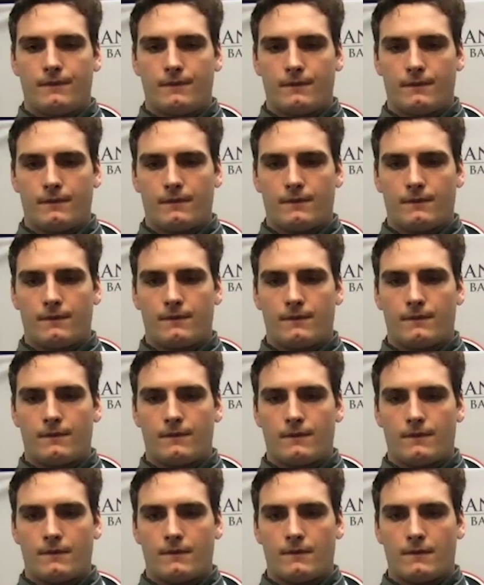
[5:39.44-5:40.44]

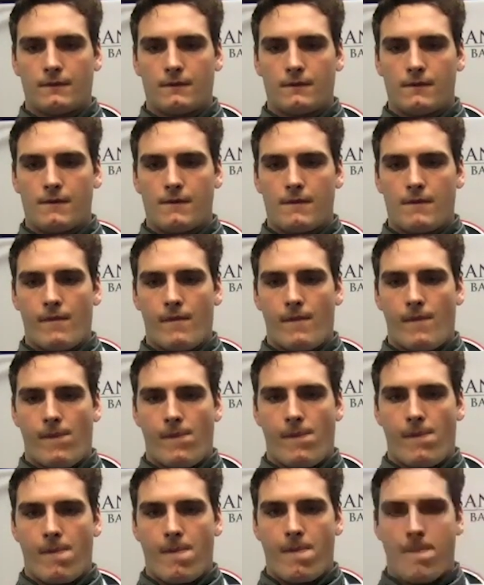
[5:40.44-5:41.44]

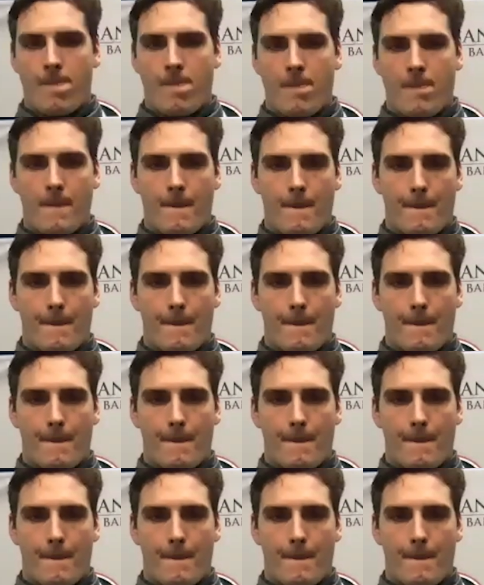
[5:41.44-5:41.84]
(silence)